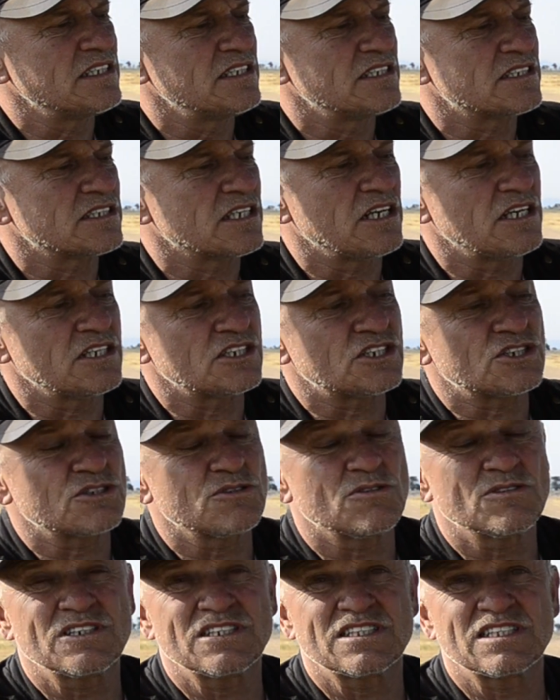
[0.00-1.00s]
It's a lot
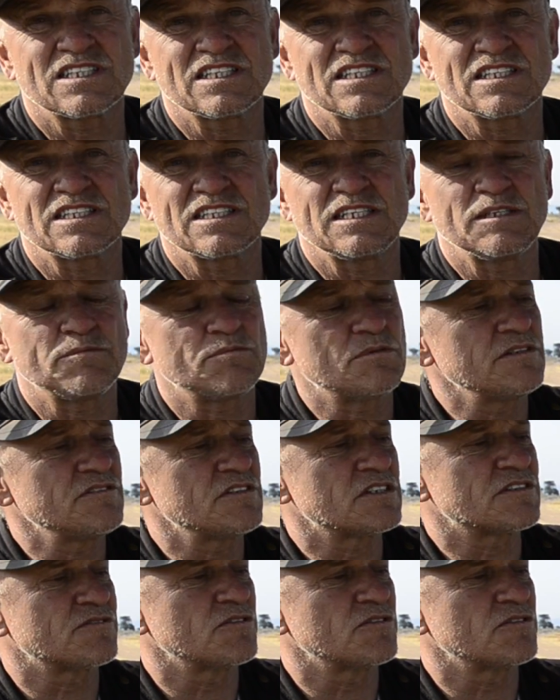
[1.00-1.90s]
shorter than the previous